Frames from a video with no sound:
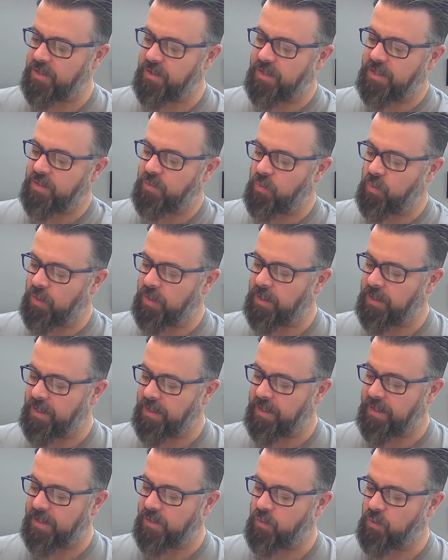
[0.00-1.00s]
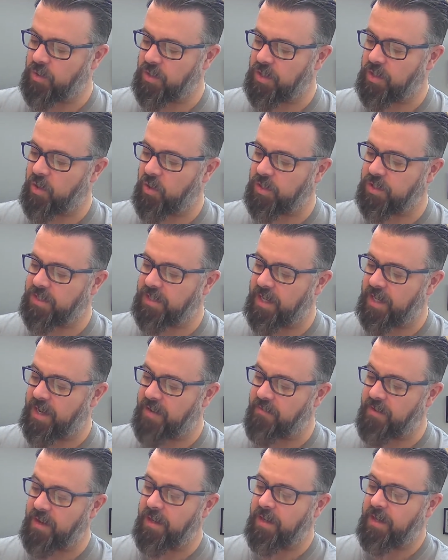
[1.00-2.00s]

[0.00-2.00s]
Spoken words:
So this one, that's one of the cost saving